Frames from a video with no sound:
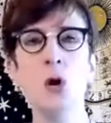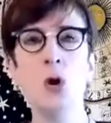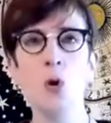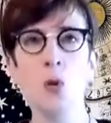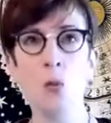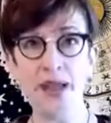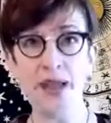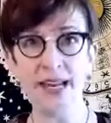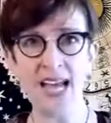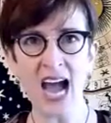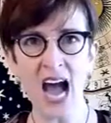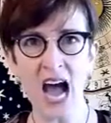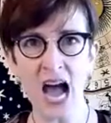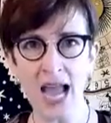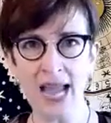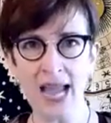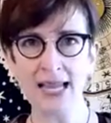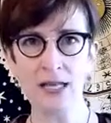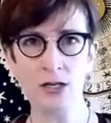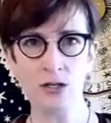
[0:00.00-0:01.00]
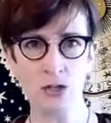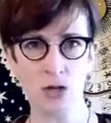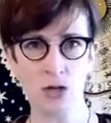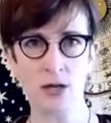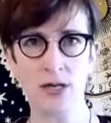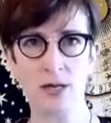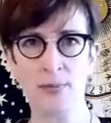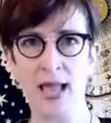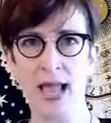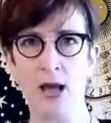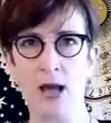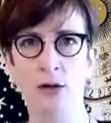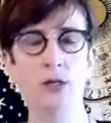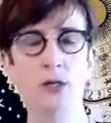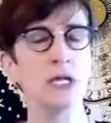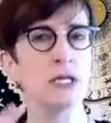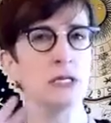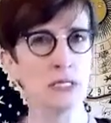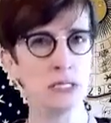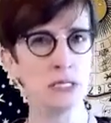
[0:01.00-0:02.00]
when I talk about
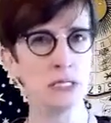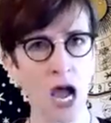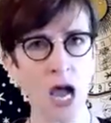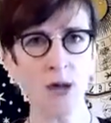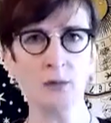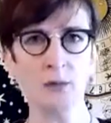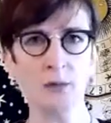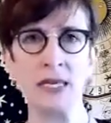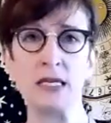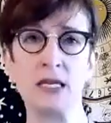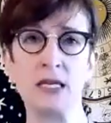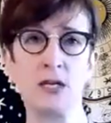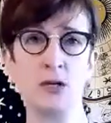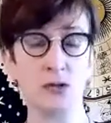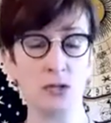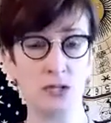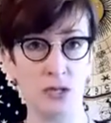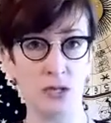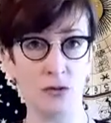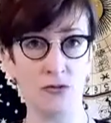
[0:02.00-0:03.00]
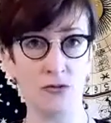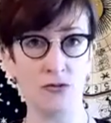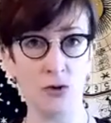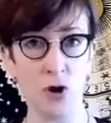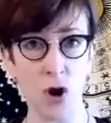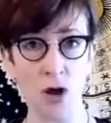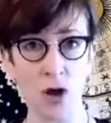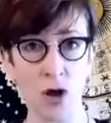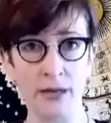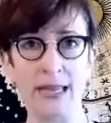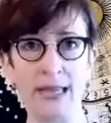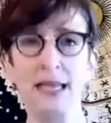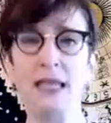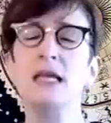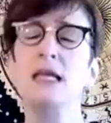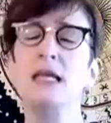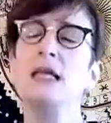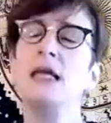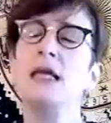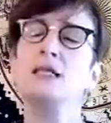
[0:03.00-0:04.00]
not making yourself wrong,
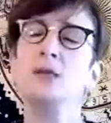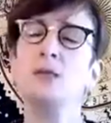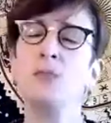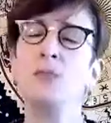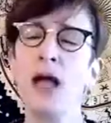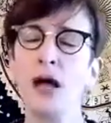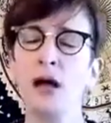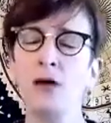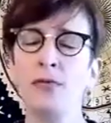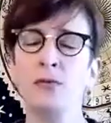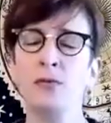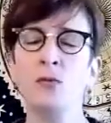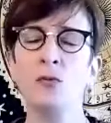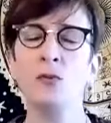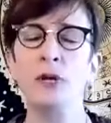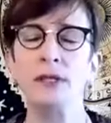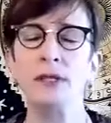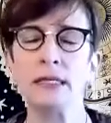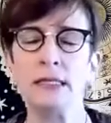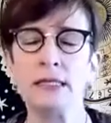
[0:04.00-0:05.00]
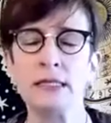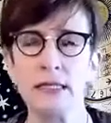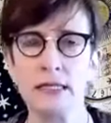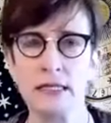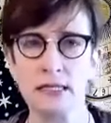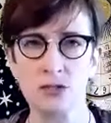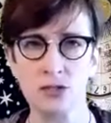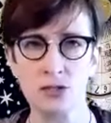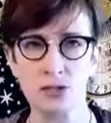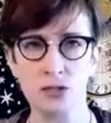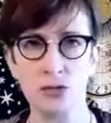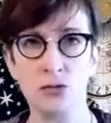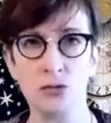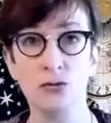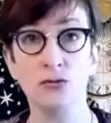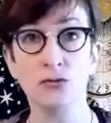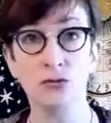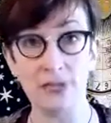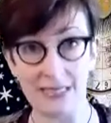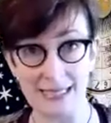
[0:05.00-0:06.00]
it's about the willingness to
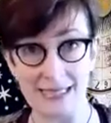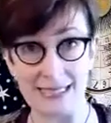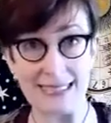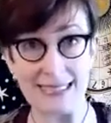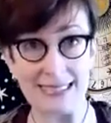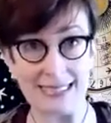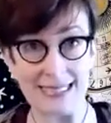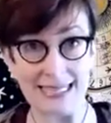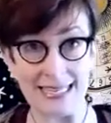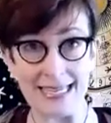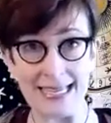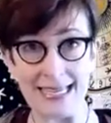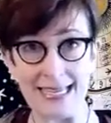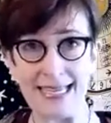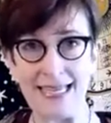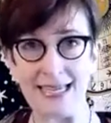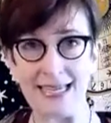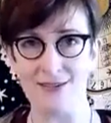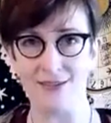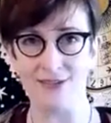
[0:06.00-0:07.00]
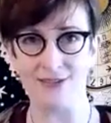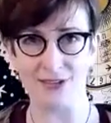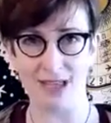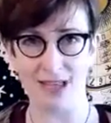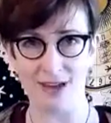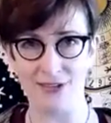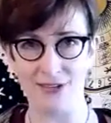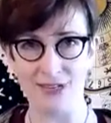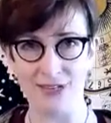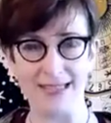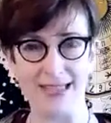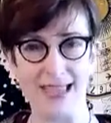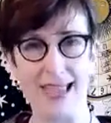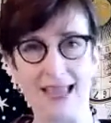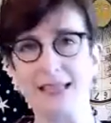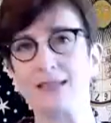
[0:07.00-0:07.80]
receive everything.